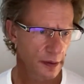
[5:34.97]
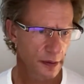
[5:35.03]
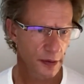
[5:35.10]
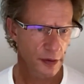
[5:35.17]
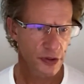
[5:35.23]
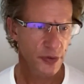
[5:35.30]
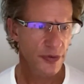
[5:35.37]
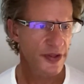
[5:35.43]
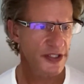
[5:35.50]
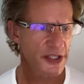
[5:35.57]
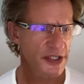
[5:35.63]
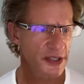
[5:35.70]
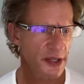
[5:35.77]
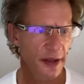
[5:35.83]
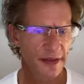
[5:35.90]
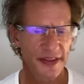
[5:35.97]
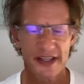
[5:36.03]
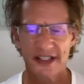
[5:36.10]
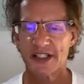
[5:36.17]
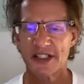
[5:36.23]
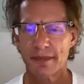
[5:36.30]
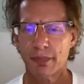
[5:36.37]
So this
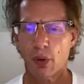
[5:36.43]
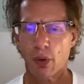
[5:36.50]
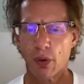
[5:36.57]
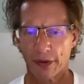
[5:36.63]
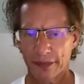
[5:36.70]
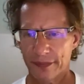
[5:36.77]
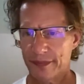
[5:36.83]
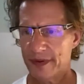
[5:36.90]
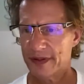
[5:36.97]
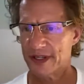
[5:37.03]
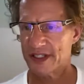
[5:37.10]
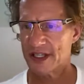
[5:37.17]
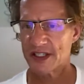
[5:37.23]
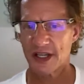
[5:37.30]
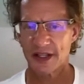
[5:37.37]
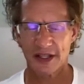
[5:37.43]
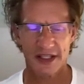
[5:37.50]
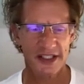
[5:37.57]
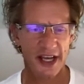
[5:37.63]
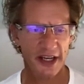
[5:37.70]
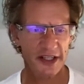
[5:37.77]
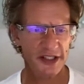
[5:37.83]
is important. This isn't the
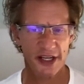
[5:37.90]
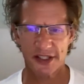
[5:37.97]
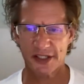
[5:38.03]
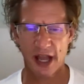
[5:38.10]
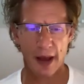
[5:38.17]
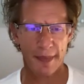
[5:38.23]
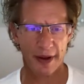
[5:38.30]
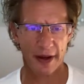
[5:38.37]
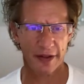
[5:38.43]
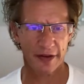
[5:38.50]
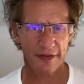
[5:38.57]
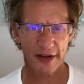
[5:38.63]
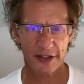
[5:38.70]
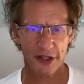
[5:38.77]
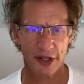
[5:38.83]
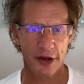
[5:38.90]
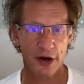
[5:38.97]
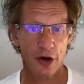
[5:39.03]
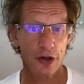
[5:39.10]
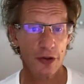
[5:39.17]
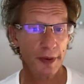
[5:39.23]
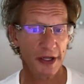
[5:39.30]
sexiest topic on the face of the
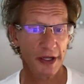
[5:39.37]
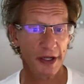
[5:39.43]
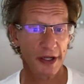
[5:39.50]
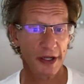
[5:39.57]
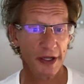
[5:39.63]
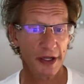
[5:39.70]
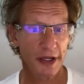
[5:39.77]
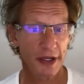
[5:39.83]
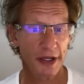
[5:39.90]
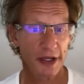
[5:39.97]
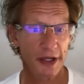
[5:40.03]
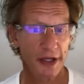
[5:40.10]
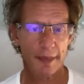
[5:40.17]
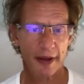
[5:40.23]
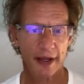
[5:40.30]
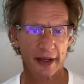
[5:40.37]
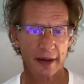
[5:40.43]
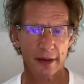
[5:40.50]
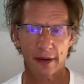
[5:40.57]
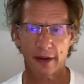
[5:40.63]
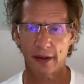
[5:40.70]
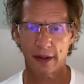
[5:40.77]
earth, but it's an important topic.
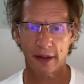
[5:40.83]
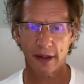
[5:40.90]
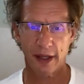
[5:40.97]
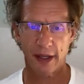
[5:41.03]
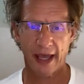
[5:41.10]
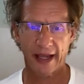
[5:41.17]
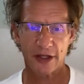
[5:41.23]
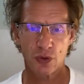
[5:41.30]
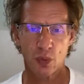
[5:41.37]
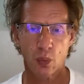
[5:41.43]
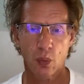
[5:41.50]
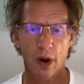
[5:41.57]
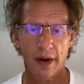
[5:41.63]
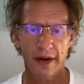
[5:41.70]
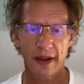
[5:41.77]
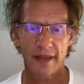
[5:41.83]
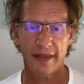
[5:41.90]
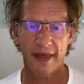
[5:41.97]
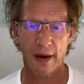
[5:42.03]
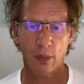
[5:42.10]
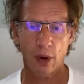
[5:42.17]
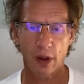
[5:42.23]
And it's one
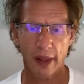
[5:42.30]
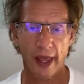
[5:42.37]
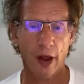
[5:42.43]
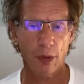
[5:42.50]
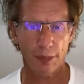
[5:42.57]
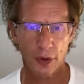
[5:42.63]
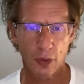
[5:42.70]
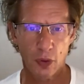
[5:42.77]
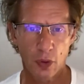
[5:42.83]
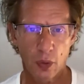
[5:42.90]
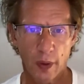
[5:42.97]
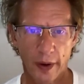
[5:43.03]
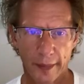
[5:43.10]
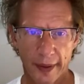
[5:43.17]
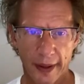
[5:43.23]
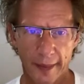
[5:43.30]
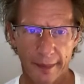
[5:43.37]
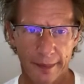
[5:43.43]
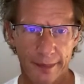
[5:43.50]
that will help you quite a bit.